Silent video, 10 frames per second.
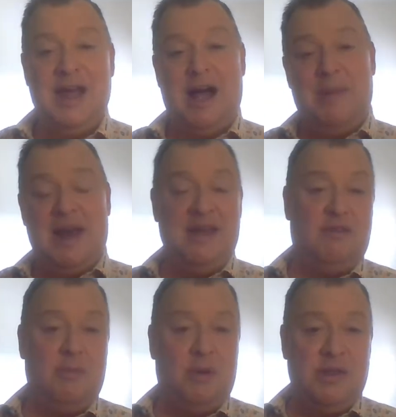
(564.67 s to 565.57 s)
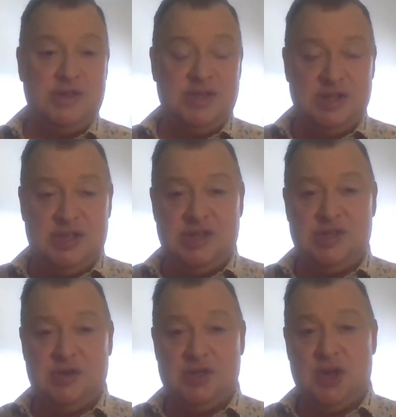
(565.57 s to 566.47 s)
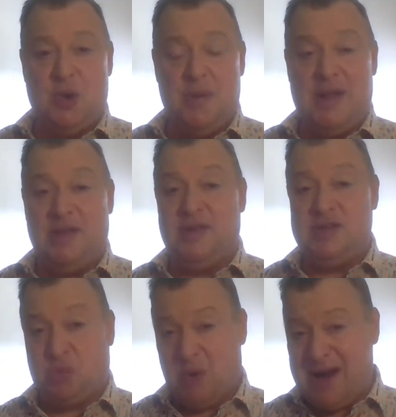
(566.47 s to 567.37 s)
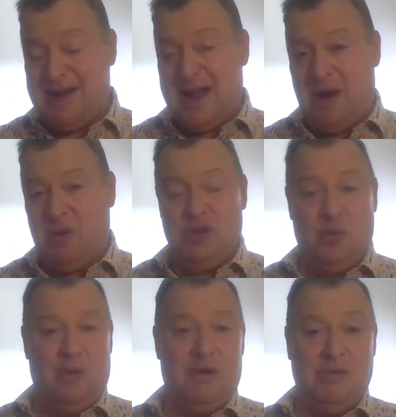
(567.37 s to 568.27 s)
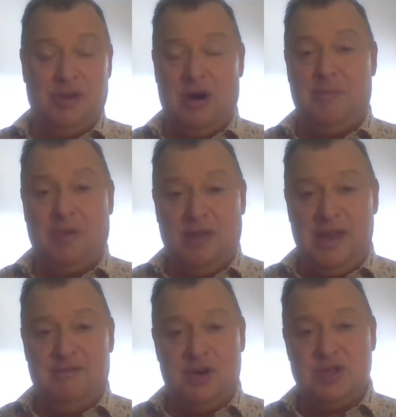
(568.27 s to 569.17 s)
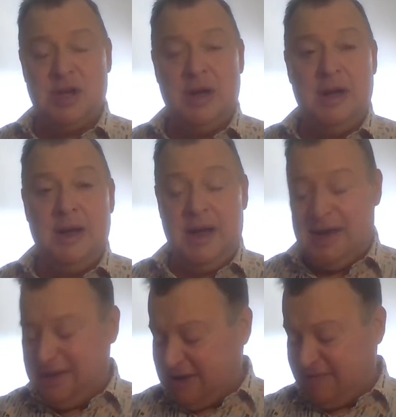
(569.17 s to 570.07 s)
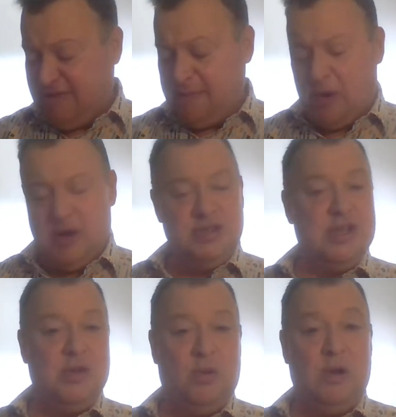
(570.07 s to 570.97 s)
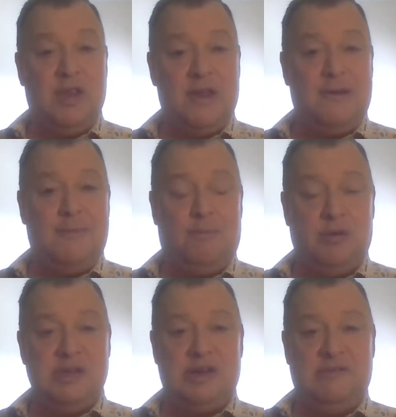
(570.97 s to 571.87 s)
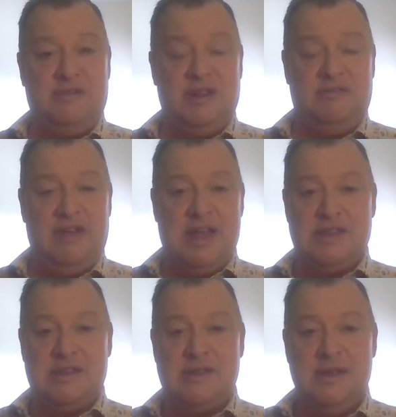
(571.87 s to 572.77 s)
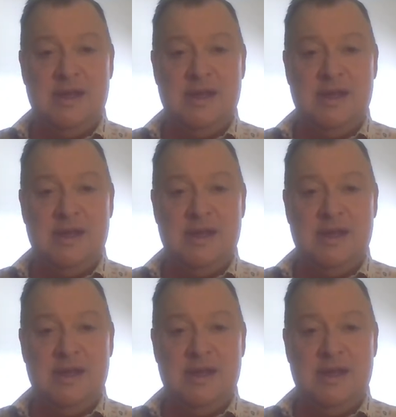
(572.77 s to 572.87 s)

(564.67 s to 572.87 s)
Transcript: Now, many of our brothers and sisters know about this right now in the world. There are believers in different parts of the world that are imprisoned for the faith.